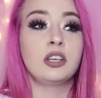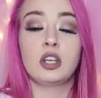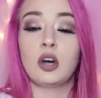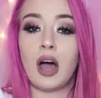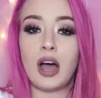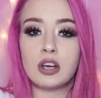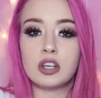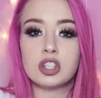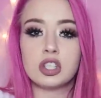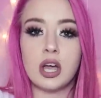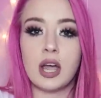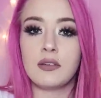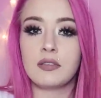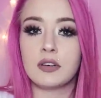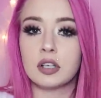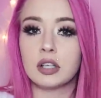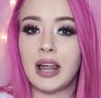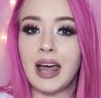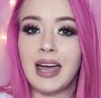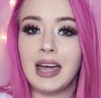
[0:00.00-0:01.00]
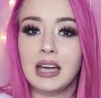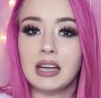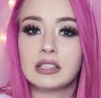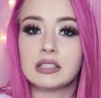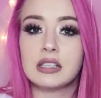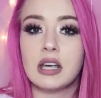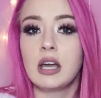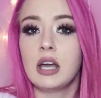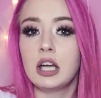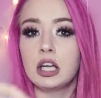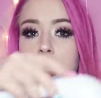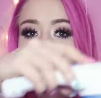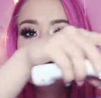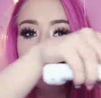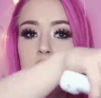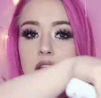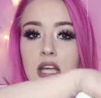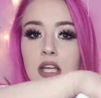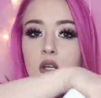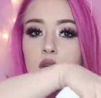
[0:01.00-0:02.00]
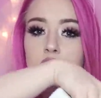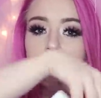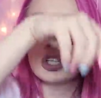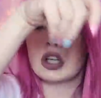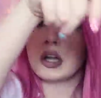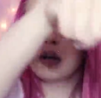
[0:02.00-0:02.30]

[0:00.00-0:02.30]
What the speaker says: You know how you shave your legs? You just like use